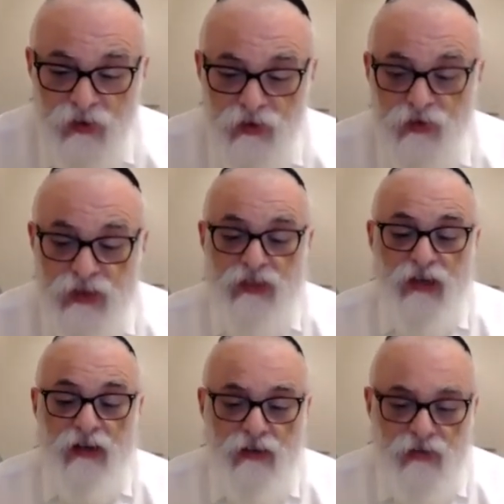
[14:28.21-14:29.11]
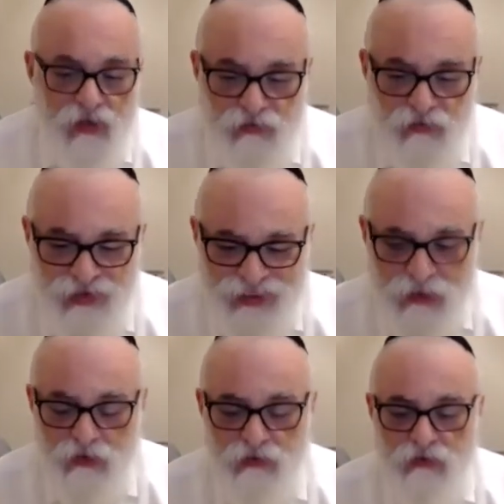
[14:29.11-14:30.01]
So that's not enough to
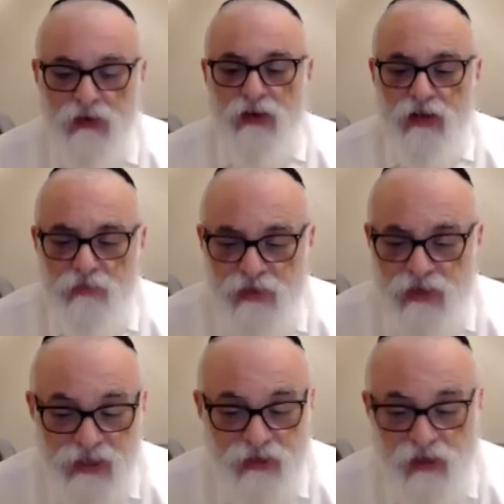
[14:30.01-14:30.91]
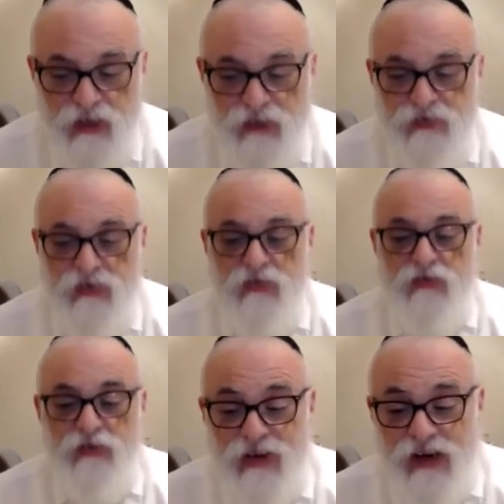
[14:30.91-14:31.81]
think it. But that's not enough either,
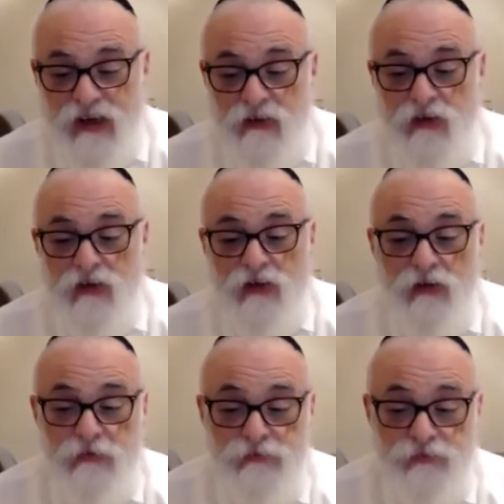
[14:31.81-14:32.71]
dvar halacha.